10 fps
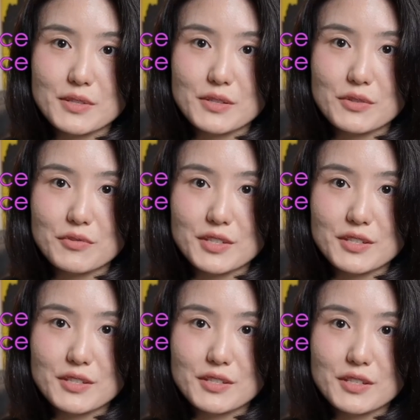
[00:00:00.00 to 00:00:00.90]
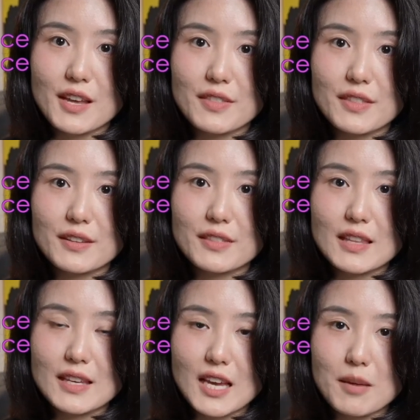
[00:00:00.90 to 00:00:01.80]
student, and
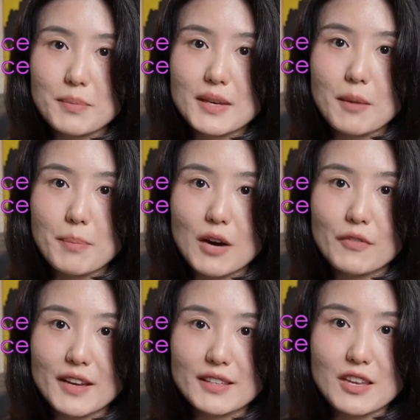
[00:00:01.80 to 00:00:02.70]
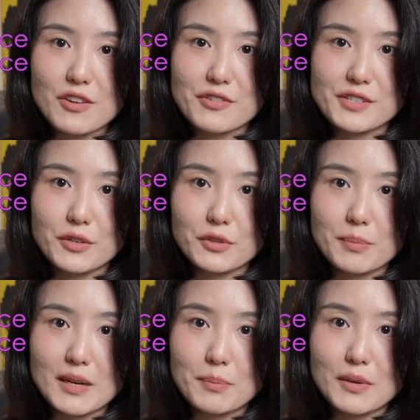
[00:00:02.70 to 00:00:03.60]
they can be above 18 years old
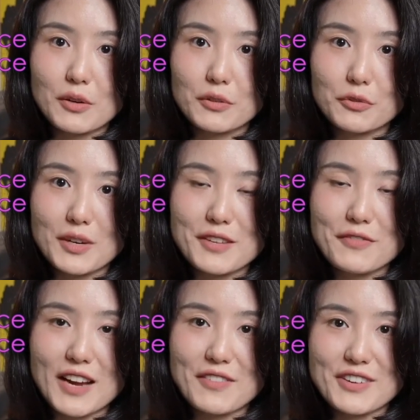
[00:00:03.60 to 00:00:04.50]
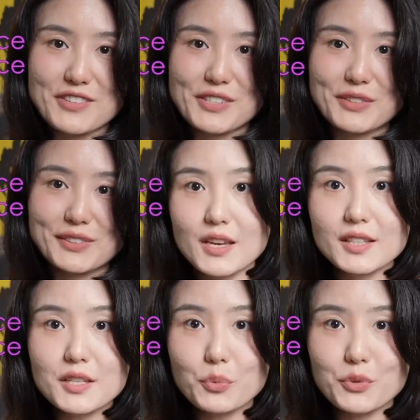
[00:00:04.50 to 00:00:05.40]
but below 25 years old.
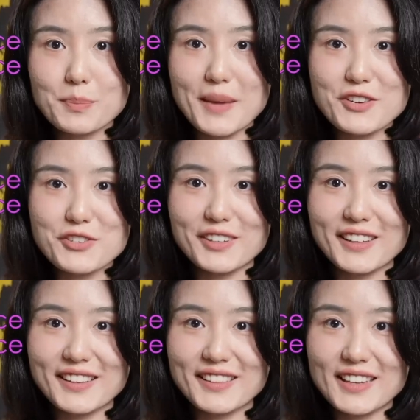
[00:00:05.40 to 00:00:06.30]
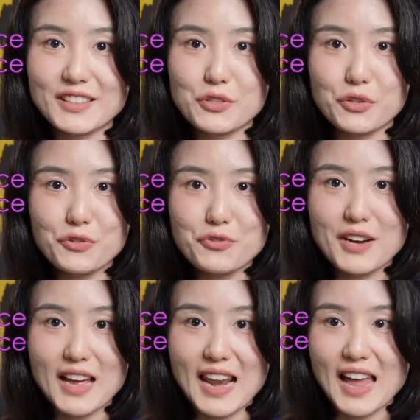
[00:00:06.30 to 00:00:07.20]
It is worth mentioning that a
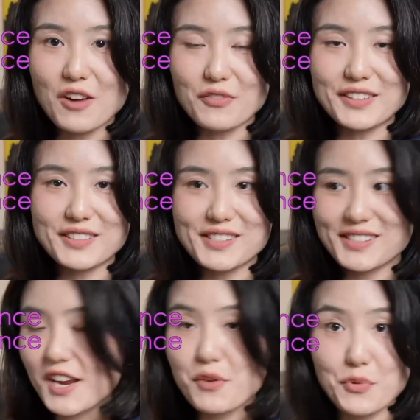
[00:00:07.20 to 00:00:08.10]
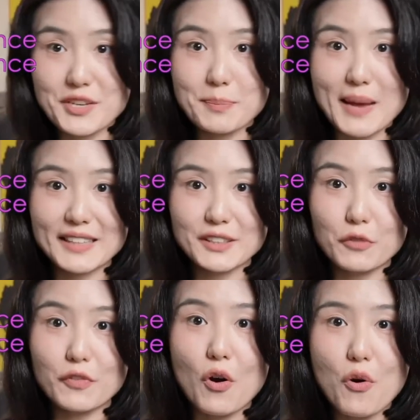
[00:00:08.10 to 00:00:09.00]
children allowance in respect
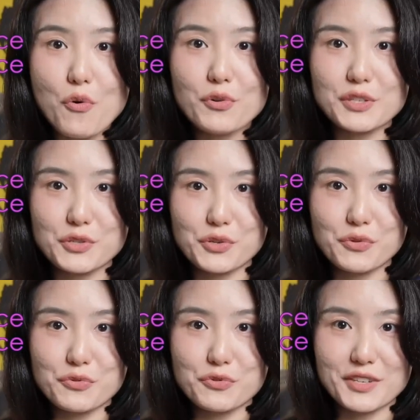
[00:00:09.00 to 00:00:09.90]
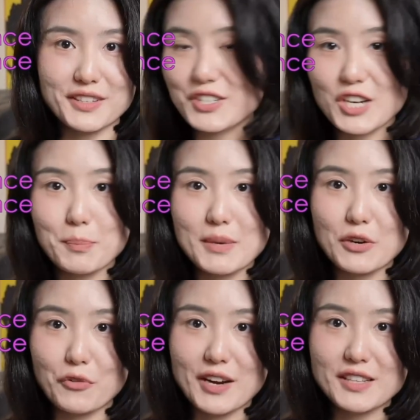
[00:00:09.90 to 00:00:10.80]
of all the children shall be
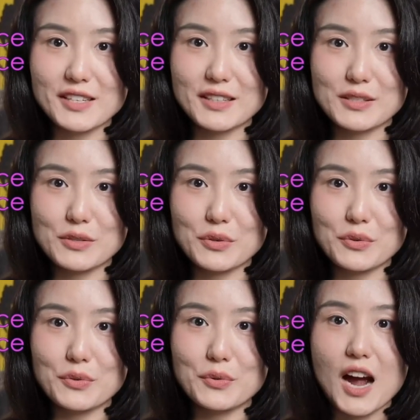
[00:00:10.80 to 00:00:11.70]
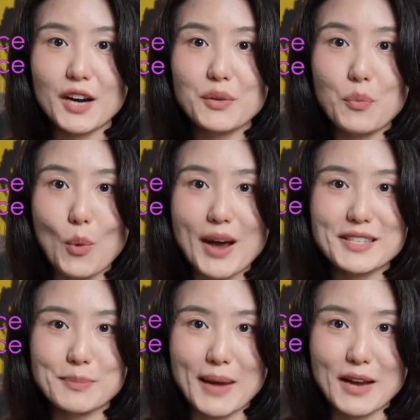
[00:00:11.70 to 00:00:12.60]
granted to only one
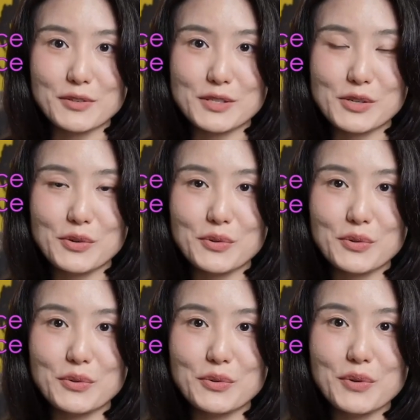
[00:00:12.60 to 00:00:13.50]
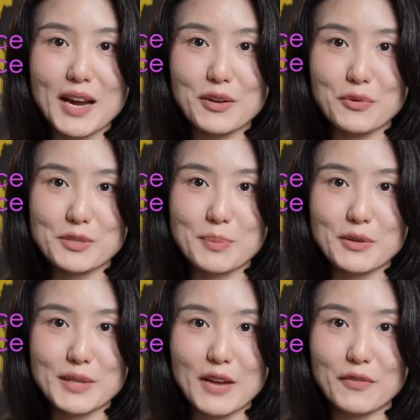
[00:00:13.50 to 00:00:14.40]
spouse. So you and your
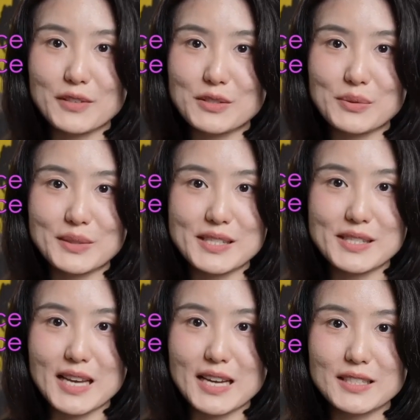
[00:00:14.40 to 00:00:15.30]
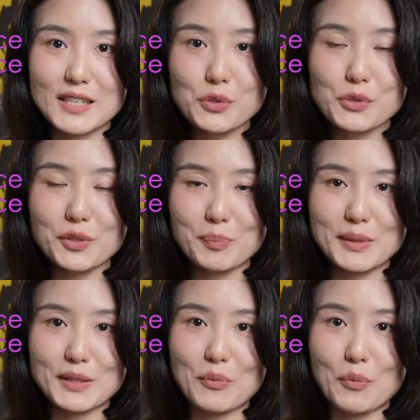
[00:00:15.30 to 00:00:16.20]
spouse have to decide who should
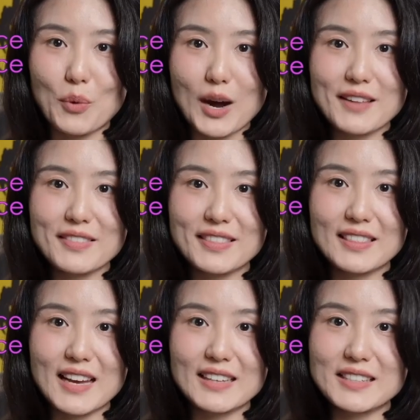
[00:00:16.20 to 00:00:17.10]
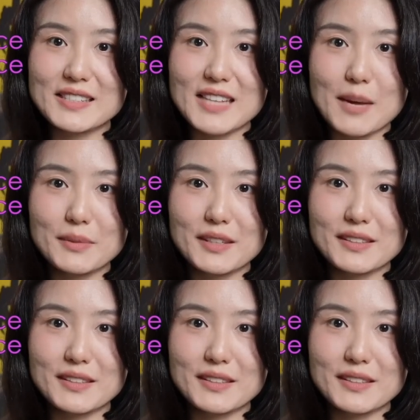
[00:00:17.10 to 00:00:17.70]
be the one that accepts